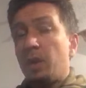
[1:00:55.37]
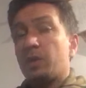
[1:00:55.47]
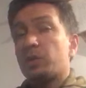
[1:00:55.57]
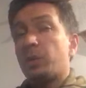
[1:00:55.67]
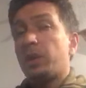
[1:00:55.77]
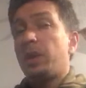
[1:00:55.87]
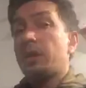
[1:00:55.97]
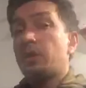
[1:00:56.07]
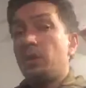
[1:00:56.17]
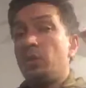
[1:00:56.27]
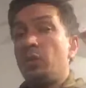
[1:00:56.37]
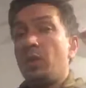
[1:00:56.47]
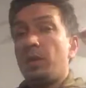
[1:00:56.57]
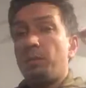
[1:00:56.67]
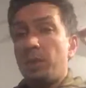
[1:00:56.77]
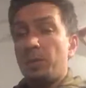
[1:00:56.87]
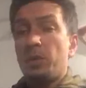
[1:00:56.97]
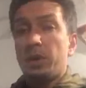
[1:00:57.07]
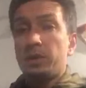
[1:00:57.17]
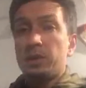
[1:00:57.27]
So whether that's you
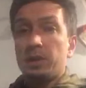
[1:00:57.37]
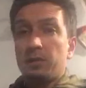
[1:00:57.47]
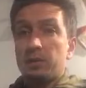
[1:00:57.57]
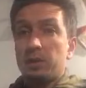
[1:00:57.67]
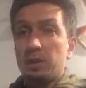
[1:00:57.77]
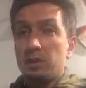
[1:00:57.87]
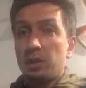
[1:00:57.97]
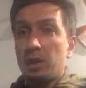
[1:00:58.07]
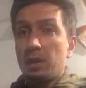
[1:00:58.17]
memorising stuff and teaching that